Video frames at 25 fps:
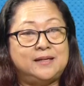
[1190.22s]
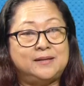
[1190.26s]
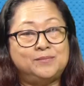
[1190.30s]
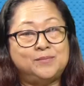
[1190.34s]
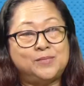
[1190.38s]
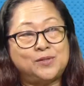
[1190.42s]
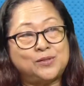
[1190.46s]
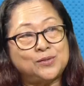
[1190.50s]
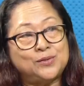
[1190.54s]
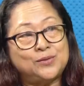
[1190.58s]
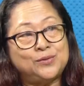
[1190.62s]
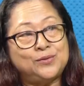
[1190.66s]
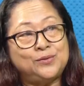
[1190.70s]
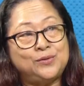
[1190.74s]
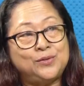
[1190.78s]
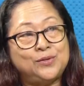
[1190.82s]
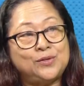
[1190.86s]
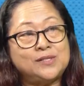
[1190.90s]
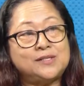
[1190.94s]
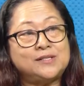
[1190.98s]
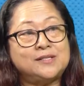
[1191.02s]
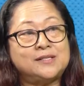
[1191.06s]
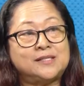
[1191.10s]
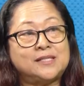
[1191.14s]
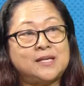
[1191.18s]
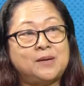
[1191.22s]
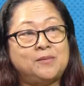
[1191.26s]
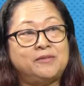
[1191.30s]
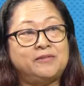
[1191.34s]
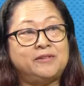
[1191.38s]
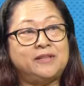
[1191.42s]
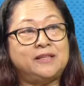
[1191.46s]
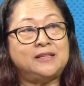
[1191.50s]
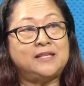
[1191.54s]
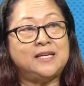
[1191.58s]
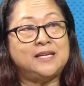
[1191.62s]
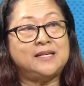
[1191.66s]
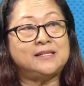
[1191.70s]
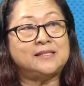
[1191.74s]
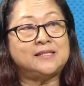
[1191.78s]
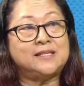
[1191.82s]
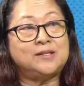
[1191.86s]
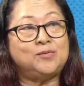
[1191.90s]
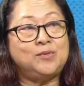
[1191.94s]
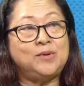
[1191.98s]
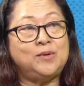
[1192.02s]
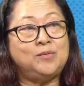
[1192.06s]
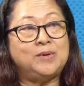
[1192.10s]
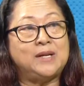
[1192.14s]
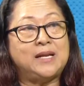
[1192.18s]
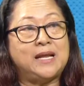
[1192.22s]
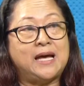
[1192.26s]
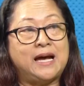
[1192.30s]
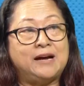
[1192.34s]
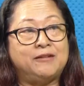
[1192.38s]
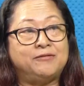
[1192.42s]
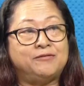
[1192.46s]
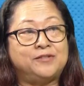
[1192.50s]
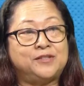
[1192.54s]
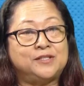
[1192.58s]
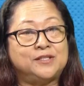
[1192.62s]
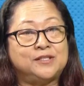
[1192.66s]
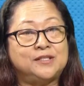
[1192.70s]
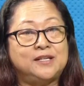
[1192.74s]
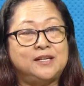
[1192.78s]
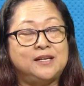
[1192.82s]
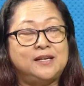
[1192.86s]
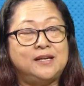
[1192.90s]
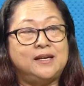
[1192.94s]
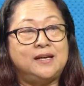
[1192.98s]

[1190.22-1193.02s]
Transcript: So those are some of the things that we will have to